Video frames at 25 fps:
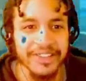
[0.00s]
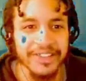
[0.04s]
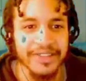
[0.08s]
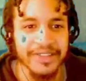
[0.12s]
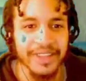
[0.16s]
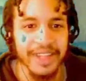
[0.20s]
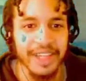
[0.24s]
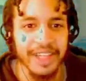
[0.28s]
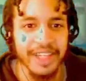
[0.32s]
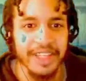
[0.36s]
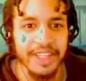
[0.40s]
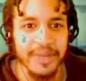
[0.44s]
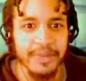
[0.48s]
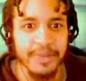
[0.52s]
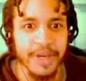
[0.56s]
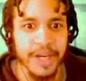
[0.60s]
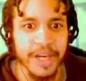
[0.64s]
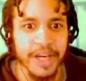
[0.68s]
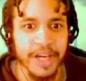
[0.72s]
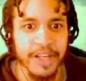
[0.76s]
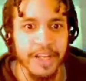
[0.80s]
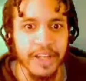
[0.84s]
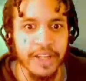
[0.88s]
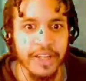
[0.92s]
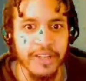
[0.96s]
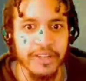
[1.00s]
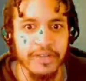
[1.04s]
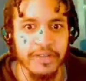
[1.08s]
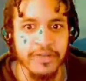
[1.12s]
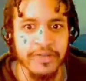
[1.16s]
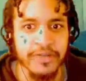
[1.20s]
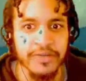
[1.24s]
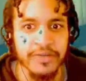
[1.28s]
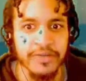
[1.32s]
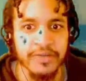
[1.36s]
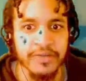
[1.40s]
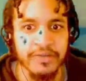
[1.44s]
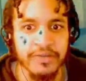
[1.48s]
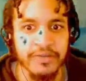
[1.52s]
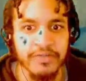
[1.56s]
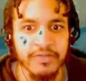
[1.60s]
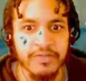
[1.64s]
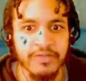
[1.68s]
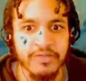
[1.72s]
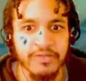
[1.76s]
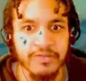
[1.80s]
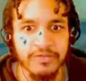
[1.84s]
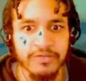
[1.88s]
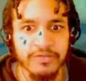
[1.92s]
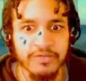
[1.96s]
Isabelle.
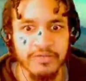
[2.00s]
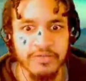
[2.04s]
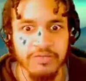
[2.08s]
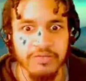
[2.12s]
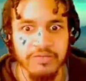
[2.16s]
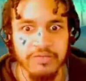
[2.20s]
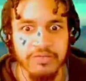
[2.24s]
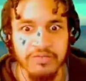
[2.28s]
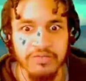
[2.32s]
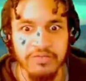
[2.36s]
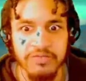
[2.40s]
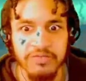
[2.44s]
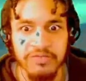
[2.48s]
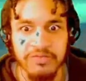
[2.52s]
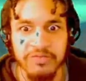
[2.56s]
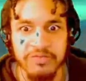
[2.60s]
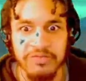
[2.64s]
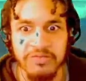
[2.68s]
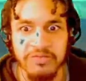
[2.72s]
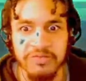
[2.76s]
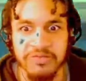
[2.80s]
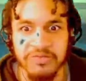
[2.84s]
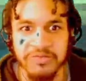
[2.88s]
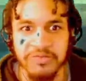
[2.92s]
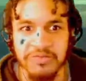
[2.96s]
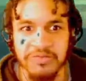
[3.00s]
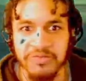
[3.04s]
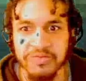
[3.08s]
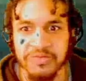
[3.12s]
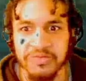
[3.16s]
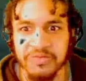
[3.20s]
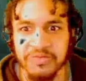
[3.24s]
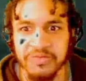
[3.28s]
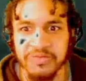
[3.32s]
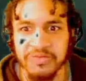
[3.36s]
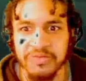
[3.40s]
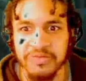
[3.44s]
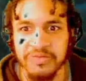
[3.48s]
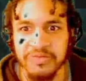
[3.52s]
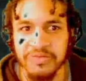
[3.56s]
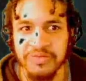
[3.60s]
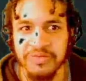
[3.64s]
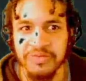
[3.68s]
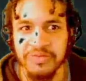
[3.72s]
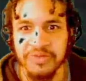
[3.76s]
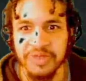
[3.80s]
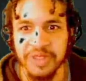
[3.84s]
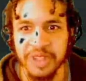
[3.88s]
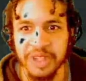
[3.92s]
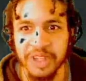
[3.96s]
Hmm.
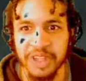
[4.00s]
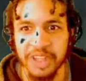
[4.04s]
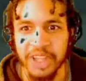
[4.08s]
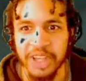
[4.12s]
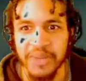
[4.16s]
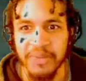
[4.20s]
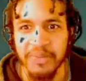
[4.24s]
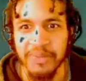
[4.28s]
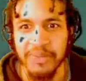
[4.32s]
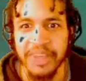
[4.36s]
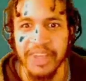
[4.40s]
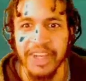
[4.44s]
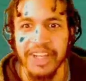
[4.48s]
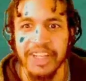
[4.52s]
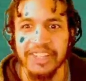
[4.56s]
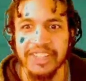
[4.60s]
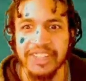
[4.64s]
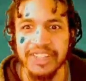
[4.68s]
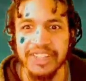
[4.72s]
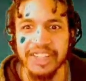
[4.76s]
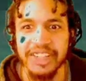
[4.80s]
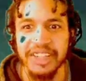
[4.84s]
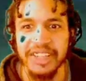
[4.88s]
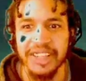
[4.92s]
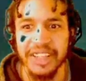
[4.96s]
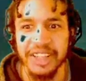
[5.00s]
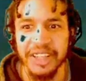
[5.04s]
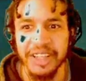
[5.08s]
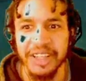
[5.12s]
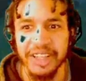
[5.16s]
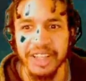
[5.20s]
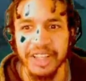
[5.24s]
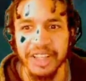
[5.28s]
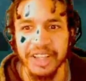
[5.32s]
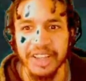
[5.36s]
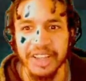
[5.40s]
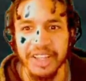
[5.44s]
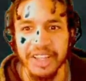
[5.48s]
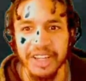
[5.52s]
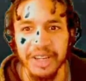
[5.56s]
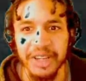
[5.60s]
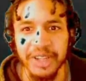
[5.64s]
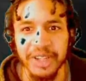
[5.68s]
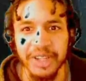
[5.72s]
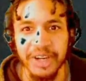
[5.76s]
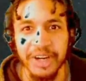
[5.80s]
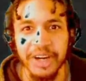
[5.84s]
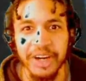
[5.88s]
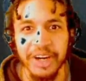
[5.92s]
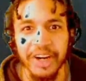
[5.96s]
Look at that menacing little
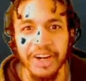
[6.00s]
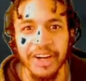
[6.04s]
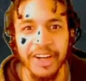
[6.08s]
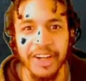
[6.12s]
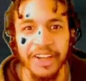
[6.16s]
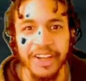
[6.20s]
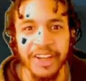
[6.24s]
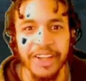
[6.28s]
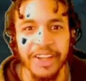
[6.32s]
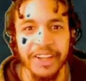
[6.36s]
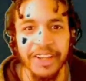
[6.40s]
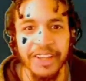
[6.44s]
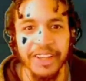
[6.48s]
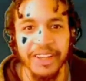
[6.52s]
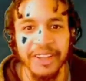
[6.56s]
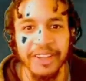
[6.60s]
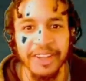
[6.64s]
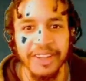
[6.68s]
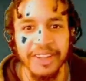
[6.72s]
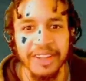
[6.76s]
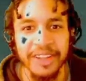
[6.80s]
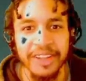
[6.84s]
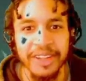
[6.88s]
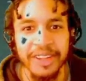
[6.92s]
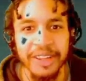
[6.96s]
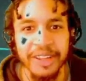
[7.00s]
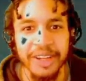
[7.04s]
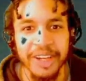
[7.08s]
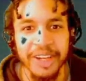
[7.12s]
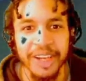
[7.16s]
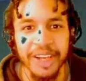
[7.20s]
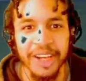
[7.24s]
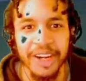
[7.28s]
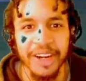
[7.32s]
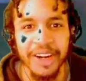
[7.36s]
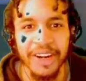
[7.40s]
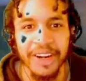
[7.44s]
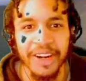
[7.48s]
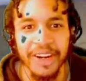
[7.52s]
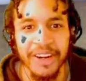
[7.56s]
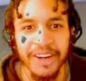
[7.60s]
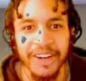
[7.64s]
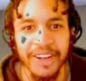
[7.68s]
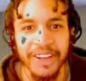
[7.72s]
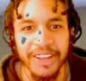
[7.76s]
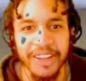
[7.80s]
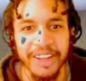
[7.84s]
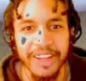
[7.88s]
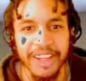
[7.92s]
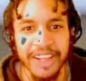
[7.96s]
dog. Look at her
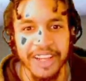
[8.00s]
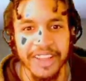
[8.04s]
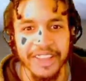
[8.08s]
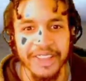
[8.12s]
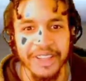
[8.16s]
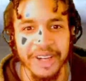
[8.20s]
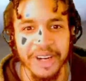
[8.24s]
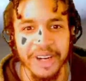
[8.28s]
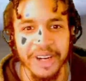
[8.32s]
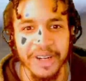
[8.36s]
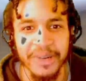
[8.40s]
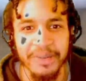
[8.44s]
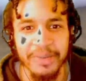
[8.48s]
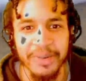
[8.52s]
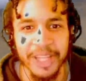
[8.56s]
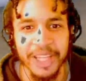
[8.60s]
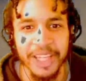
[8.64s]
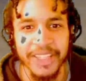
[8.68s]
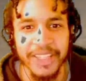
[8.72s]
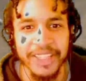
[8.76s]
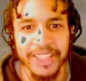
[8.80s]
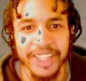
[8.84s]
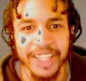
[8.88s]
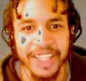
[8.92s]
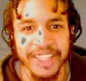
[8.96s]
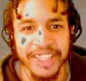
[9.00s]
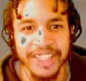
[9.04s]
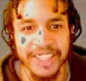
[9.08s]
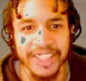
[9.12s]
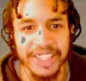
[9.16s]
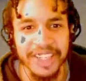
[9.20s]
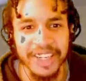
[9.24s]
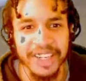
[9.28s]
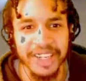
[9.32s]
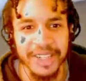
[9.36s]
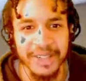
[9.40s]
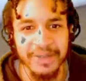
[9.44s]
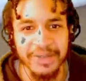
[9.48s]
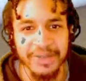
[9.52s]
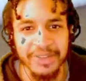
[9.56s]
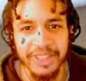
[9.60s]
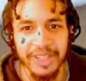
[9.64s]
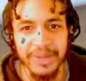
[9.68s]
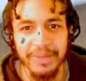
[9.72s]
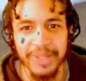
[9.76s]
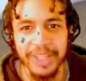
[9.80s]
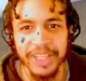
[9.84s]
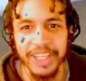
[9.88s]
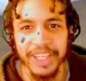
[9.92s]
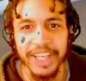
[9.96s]
in third place like she's going to do
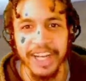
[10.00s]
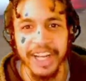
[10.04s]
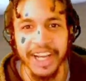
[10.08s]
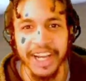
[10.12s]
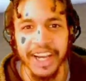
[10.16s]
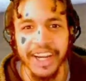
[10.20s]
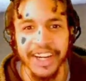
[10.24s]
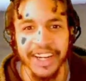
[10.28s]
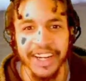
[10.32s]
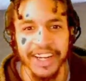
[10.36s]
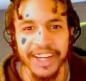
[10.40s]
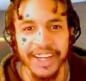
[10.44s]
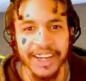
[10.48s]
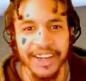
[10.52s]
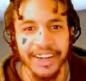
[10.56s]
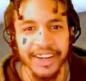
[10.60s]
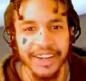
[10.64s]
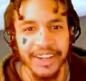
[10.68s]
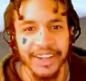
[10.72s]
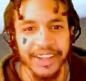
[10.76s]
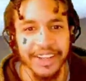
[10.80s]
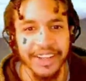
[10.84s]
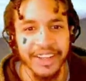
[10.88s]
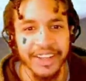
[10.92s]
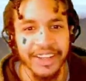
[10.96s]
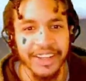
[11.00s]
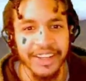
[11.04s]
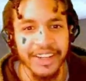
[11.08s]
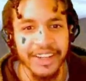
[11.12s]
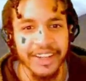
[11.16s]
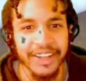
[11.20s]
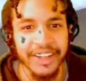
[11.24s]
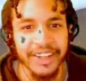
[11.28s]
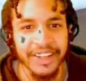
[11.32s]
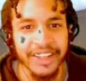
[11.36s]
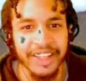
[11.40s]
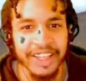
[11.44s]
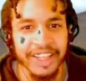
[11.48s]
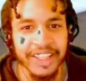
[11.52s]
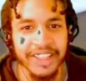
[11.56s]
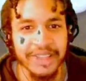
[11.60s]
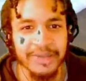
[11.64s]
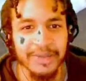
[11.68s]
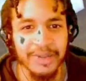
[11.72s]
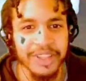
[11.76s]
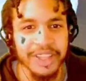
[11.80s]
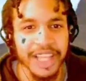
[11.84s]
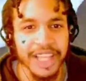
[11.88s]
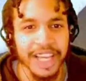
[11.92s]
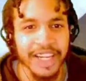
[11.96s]
something. Get out of here. Get you
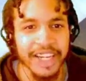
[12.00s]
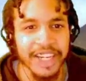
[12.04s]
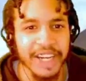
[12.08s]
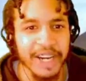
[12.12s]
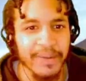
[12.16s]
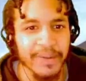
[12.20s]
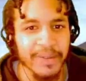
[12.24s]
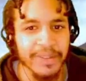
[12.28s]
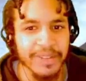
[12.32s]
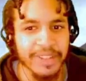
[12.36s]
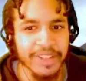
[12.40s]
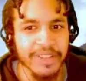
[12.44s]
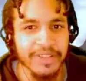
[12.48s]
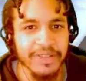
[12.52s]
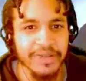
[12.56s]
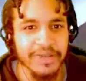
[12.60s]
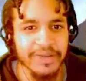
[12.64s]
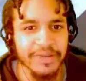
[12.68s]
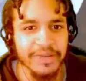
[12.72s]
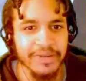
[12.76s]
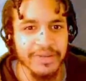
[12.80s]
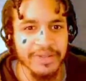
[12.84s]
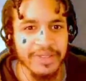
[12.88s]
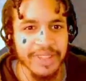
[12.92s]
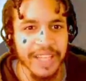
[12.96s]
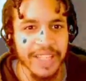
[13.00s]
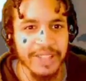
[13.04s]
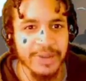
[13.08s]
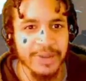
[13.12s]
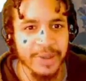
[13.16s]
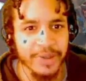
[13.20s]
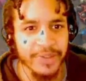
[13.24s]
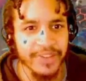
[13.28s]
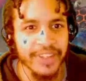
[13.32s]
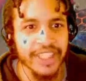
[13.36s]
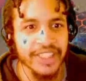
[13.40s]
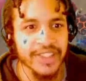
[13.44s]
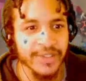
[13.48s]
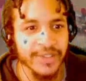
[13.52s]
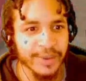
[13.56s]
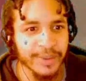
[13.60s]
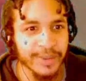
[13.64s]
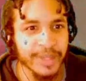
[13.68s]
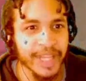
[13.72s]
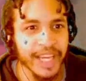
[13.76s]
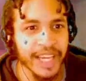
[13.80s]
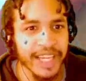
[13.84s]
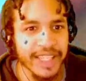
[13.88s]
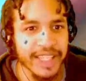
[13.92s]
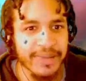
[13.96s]
with that double, too. That's revenge from
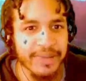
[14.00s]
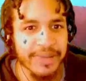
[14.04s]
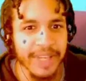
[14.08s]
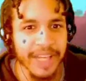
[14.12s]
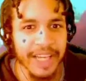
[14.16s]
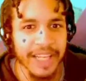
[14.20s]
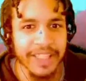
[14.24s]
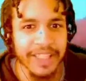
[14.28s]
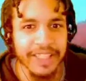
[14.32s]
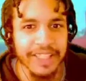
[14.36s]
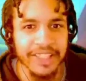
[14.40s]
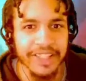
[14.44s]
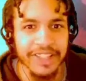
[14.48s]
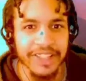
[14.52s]
last match.